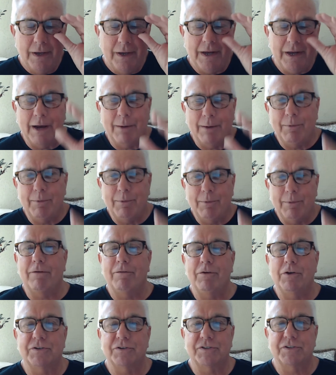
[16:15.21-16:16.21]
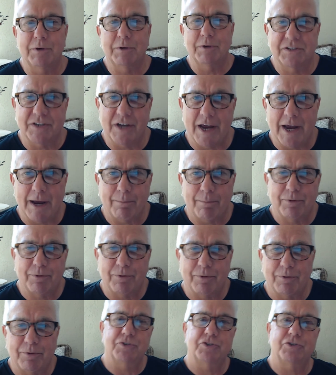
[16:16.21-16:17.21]
And I'm going to give you some
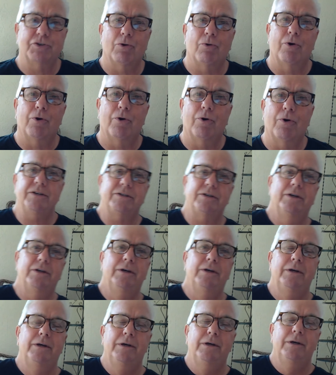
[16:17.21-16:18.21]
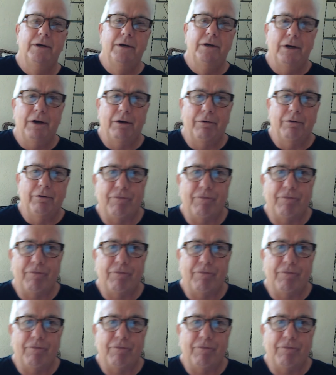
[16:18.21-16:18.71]
examples, some stories of